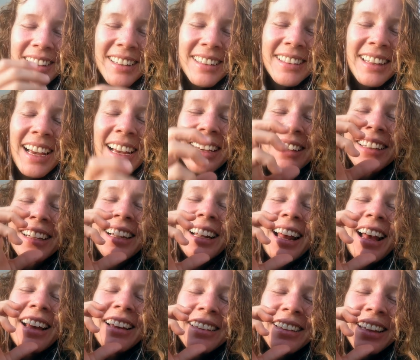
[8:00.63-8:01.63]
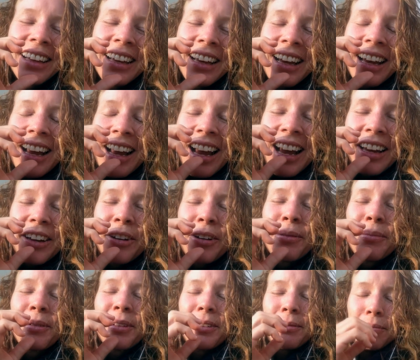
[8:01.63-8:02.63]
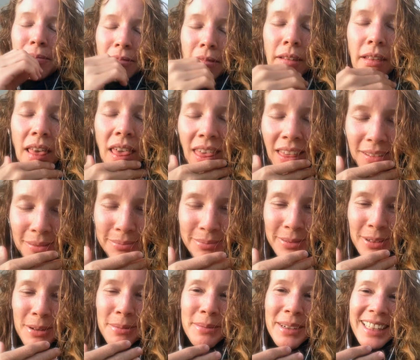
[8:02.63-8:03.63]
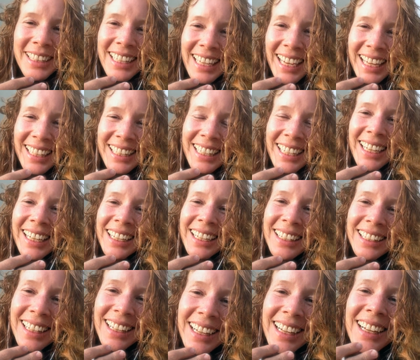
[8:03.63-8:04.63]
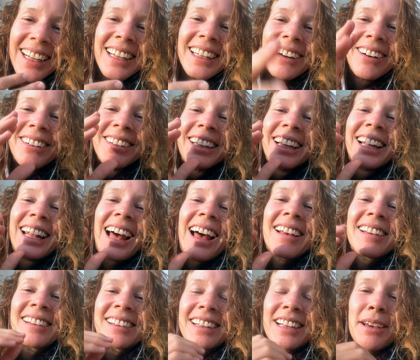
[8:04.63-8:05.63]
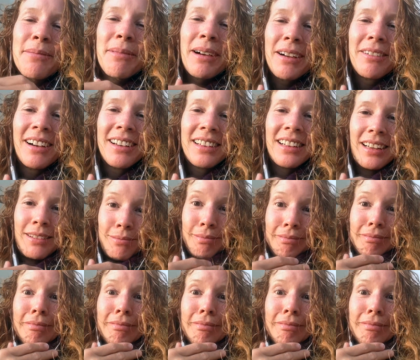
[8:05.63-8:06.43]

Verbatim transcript: the second glass, I almost vomited. On the last sip, I was like...